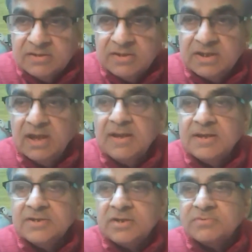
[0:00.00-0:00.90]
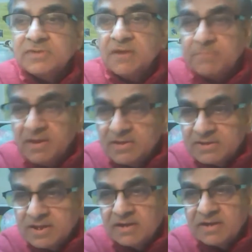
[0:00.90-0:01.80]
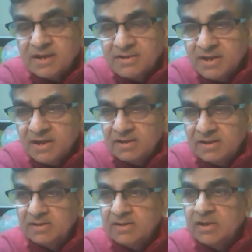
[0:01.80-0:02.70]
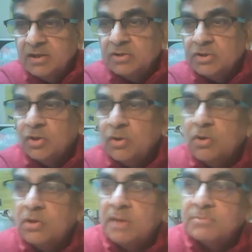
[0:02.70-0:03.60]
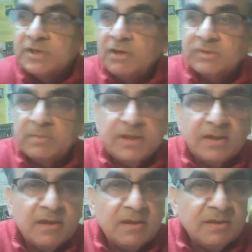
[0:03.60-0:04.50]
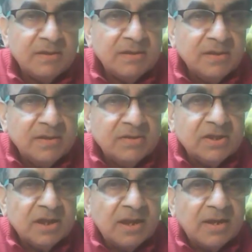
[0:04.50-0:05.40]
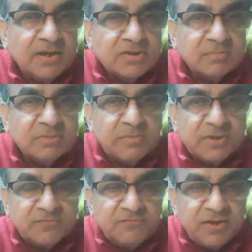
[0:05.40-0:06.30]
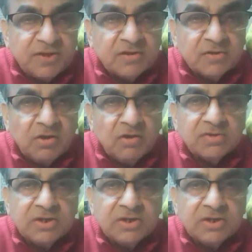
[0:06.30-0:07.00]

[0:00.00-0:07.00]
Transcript: the islands of Cyprus and Candia, the whole of South America, the islands of the Pacific not